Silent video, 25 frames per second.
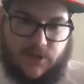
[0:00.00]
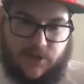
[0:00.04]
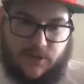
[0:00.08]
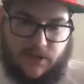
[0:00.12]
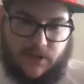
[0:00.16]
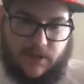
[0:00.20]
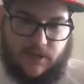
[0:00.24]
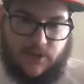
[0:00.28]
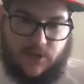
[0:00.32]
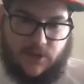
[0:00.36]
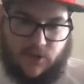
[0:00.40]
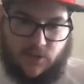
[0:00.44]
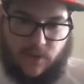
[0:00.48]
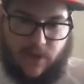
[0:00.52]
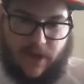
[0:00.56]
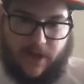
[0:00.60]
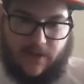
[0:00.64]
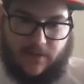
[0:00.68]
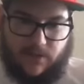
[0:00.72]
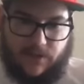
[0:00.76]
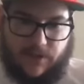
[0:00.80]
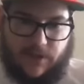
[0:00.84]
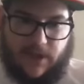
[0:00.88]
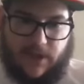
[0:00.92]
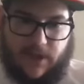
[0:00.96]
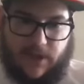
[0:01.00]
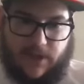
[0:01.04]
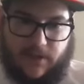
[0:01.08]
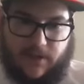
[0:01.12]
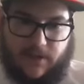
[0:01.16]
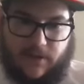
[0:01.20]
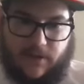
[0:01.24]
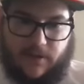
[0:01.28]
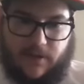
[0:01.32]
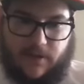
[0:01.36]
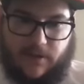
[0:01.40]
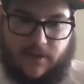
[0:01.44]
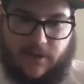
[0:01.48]
and Sweat was like
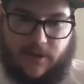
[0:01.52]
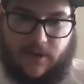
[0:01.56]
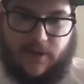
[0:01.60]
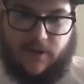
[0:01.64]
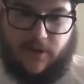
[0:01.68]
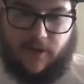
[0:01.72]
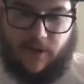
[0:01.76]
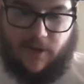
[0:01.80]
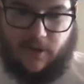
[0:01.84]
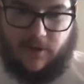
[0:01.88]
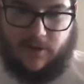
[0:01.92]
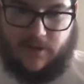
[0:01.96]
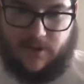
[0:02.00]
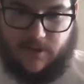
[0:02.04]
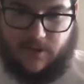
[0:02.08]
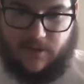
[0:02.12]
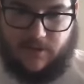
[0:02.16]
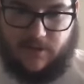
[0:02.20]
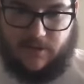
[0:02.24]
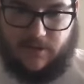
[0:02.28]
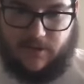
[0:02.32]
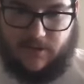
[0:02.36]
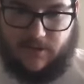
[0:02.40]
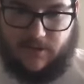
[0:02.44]
all the hard songs.